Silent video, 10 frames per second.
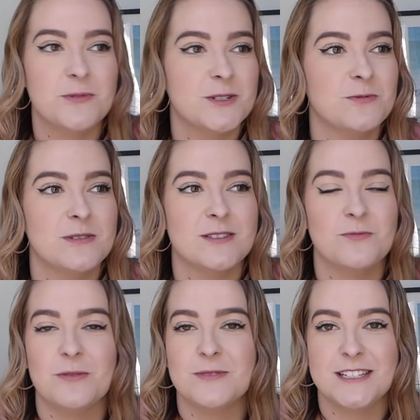which was
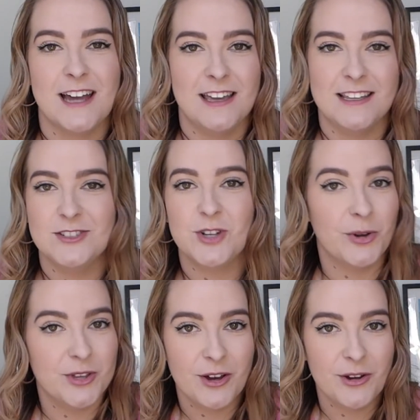we were staying in
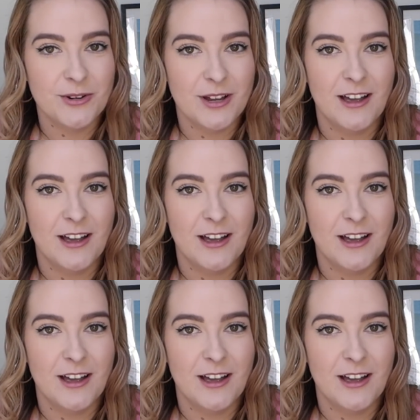Tokyo.